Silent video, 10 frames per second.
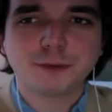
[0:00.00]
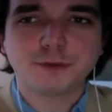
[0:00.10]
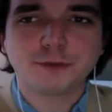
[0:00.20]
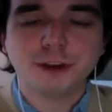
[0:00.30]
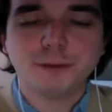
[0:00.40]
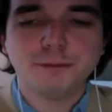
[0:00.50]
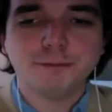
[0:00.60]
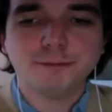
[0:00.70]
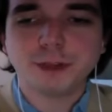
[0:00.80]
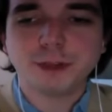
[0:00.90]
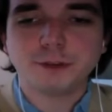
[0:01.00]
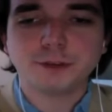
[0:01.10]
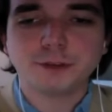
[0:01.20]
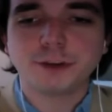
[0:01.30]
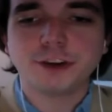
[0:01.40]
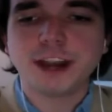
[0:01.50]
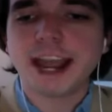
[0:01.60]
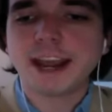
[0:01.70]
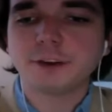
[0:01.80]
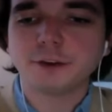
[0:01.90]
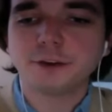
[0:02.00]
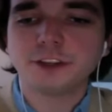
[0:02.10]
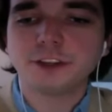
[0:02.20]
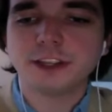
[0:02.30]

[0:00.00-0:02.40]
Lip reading: from certain actors and